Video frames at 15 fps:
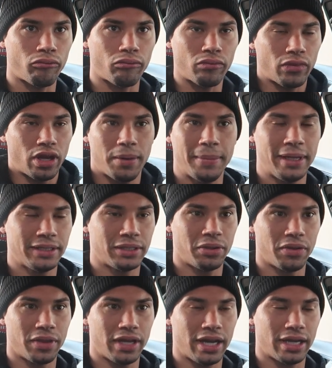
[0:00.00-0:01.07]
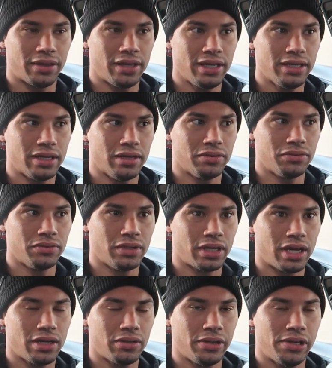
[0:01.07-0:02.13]
I mean, that's the only thing I could think of.
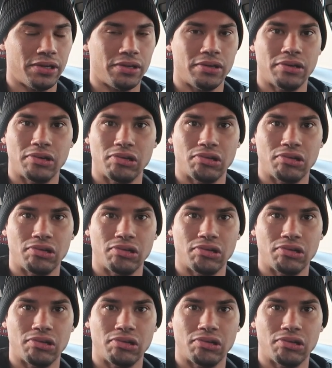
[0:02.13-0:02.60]
Like, I don't know.